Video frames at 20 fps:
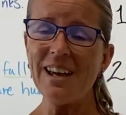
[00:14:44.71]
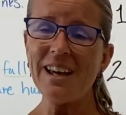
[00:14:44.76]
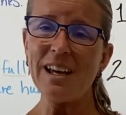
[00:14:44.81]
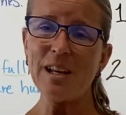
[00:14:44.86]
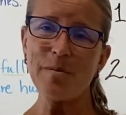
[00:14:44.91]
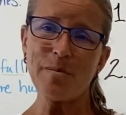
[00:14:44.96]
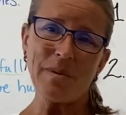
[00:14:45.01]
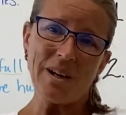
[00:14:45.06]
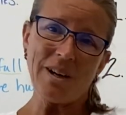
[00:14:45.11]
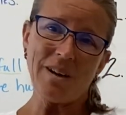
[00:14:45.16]

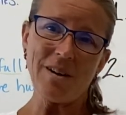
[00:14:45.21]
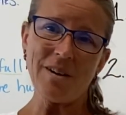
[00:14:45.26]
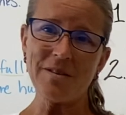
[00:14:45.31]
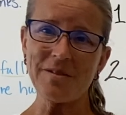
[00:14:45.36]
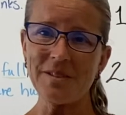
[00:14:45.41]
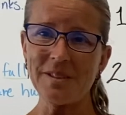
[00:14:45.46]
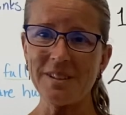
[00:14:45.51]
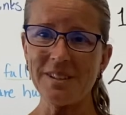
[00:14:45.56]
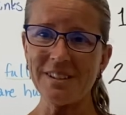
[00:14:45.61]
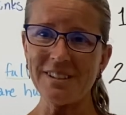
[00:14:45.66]
and my
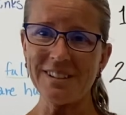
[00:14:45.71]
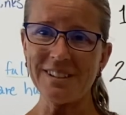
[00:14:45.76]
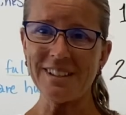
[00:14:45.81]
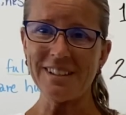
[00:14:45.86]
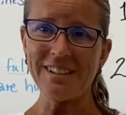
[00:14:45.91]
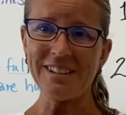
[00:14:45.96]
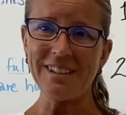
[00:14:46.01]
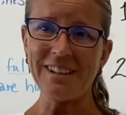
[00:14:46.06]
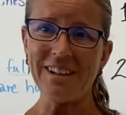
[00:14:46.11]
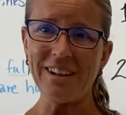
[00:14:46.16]
office is
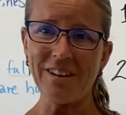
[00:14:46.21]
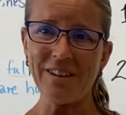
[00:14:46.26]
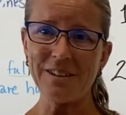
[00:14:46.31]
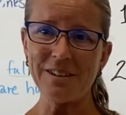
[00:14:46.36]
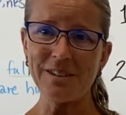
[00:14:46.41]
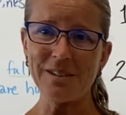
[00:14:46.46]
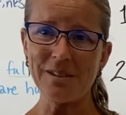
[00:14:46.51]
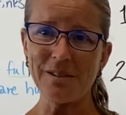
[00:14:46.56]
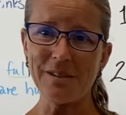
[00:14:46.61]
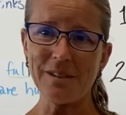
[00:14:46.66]
in
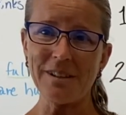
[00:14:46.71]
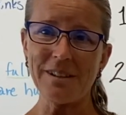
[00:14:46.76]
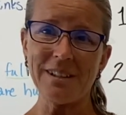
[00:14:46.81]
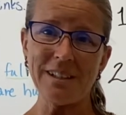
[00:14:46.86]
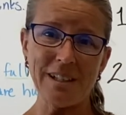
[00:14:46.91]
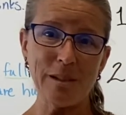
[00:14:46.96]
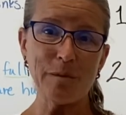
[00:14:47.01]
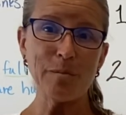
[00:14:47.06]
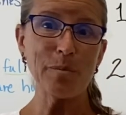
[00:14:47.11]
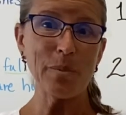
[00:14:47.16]
Arizona
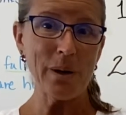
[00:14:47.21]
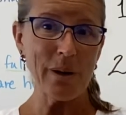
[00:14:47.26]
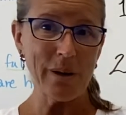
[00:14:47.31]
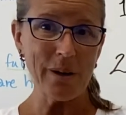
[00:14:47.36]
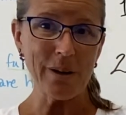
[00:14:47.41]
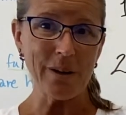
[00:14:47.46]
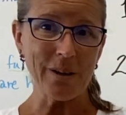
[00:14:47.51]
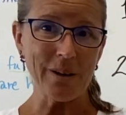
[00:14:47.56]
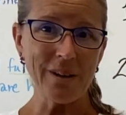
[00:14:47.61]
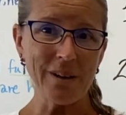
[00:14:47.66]
in
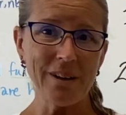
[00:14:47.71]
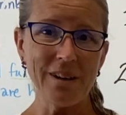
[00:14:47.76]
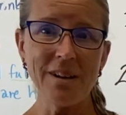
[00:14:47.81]
Parker.